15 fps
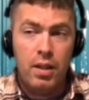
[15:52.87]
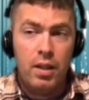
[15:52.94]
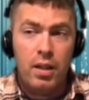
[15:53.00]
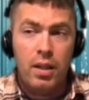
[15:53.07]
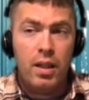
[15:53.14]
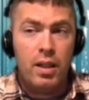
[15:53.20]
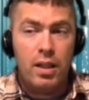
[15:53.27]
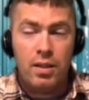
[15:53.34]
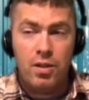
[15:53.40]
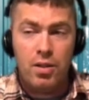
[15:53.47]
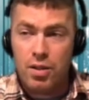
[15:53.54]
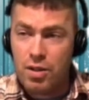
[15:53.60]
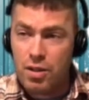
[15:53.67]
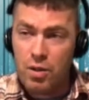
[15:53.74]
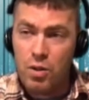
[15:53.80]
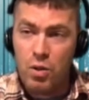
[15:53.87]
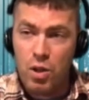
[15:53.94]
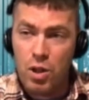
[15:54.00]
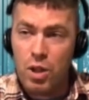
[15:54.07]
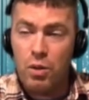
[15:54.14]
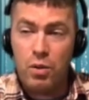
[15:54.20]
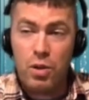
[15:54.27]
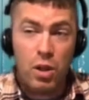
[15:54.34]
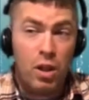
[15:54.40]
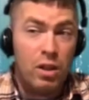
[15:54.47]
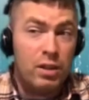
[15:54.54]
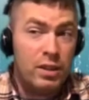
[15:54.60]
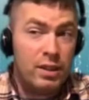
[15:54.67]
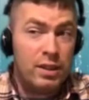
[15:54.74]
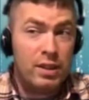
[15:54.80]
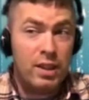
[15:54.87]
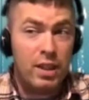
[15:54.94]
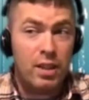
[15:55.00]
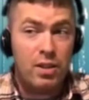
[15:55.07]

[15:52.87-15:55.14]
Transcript: and it just usually goes all in sync.